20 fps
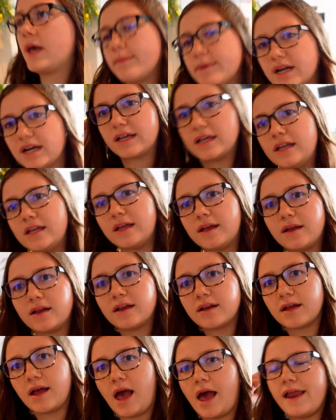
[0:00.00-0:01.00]
I'm gonna
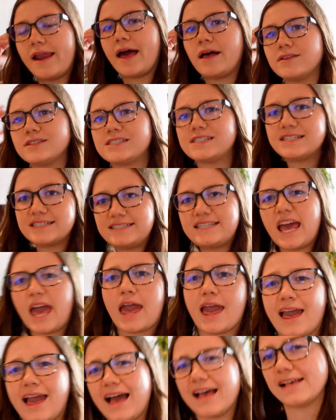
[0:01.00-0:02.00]
announce
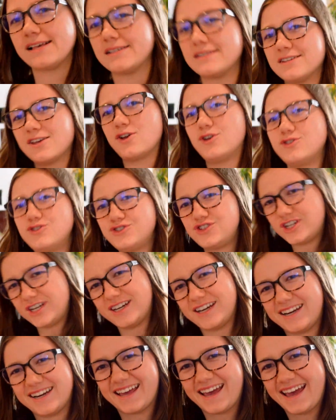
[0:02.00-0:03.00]
today as
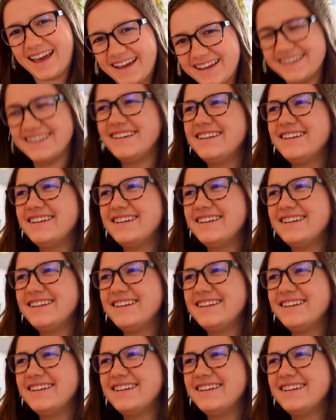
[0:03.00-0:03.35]
Genie Day.